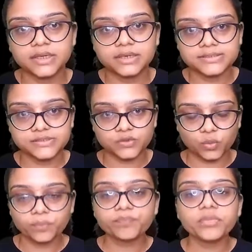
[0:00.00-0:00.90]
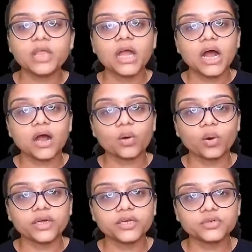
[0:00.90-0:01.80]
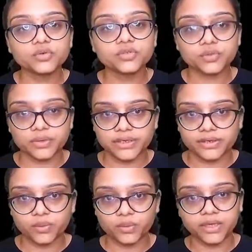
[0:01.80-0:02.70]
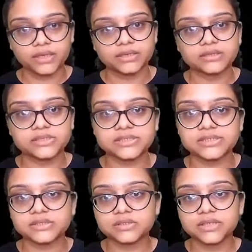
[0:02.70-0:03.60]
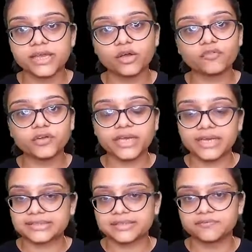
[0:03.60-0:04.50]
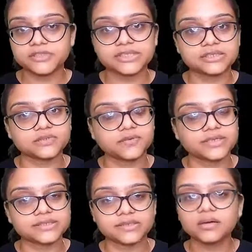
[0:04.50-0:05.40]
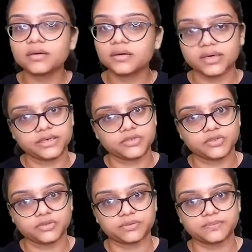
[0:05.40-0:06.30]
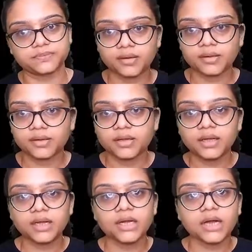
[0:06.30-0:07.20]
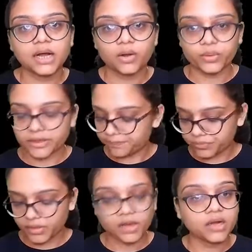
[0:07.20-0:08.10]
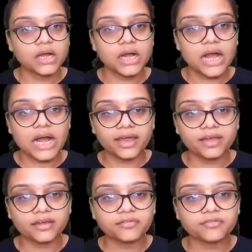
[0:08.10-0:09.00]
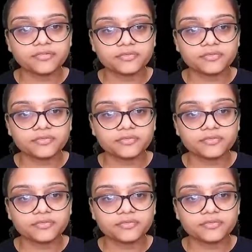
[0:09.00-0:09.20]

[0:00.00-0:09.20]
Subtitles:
So, according to Euclid, okay, just think of an axiom which satisfies the condition. Okay, I have